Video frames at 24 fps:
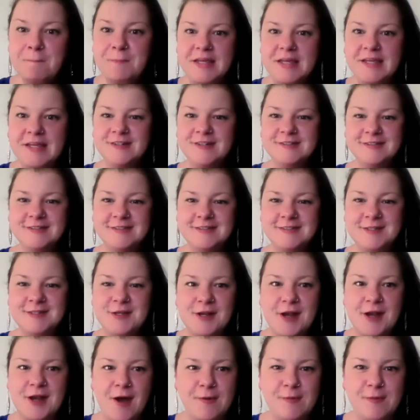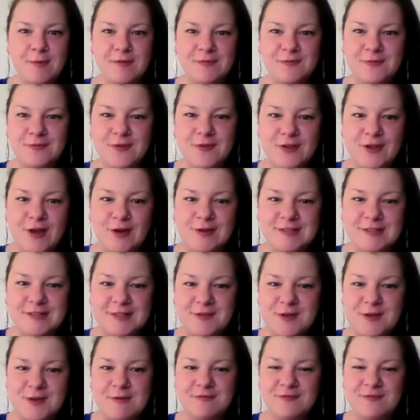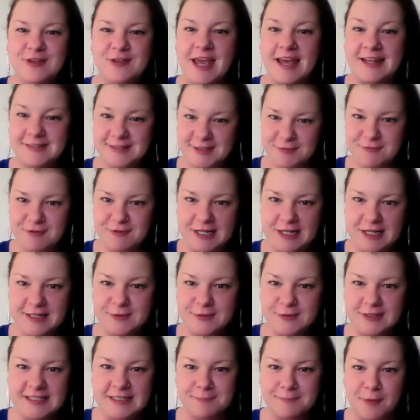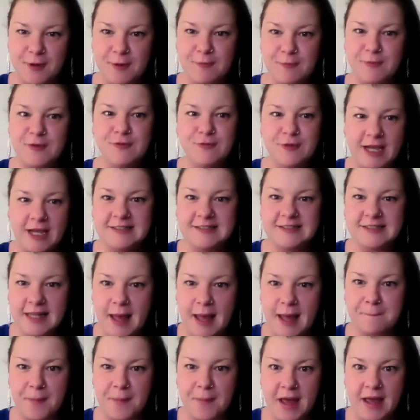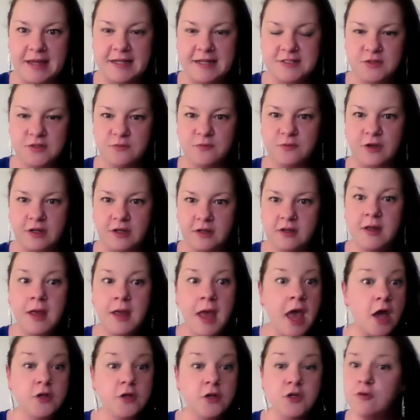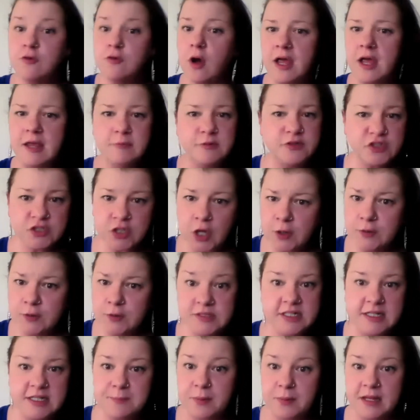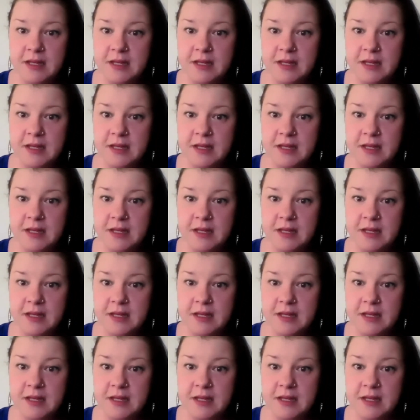because, you know, for those of you who have yet to read Dawnie's book, you get to that page and think, and you're right, it was totally